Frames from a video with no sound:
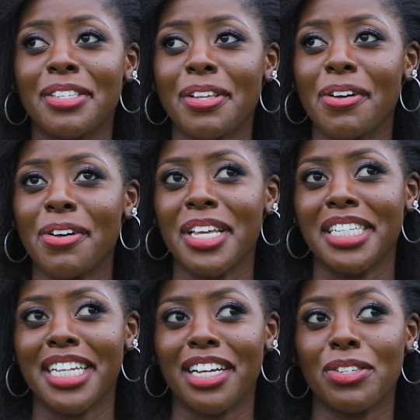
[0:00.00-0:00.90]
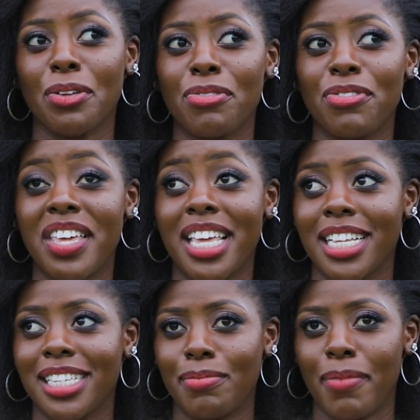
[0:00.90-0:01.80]
So he takes off
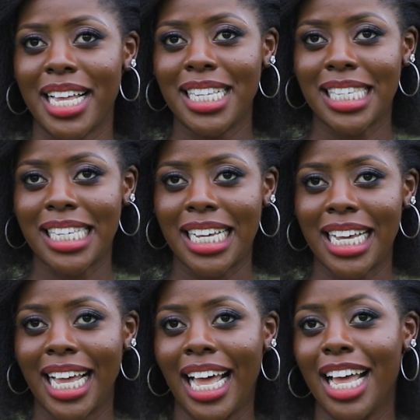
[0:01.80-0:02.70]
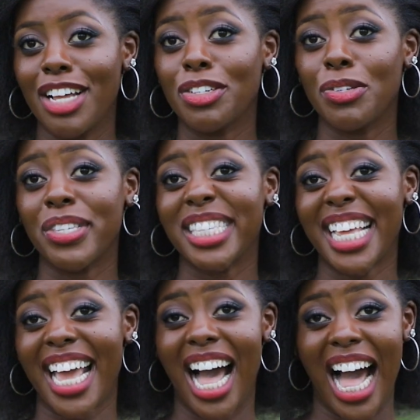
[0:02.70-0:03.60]
his mask to
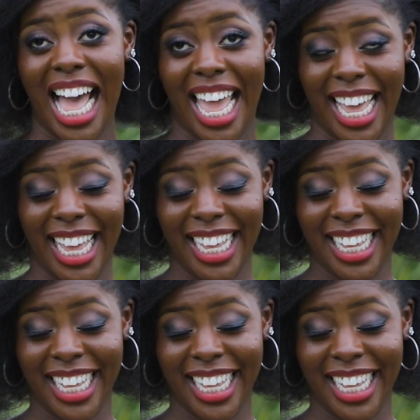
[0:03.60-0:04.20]
say hi.